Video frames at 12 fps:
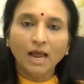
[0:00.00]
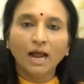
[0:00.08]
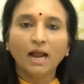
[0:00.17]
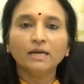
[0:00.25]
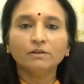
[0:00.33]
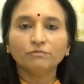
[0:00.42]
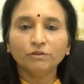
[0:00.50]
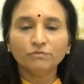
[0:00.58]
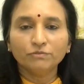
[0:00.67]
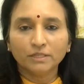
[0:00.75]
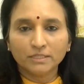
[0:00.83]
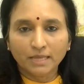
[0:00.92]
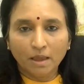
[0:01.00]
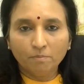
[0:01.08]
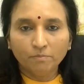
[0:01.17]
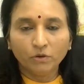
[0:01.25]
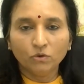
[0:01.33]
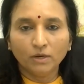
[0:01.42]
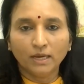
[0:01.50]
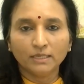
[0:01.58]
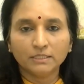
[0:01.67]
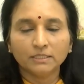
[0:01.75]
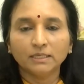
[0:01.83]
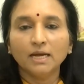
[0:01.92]
and the fifth is embryo
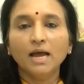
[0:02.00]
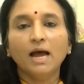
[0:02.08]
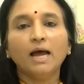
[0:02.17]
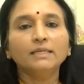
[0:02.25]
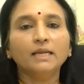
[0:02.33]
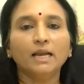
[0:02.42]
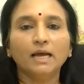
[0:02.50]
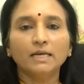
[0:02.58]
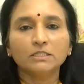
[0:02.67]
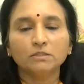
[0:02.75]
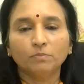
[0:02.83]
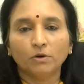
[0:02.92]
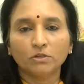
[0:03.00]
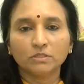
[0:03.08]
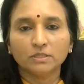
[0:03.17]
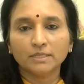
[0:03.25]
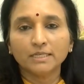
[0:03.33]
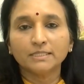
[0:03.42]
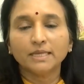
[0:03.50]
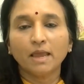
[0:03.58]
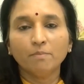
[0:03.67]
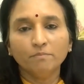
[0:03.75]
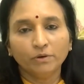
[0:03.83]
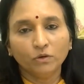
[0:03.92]
culture, and the last process is the
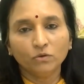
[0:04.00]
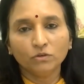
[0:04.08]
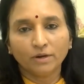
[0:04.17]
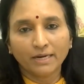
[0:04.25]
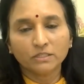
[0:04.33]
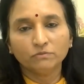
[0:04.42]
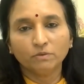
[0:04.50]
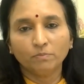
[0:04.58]
embryo transfer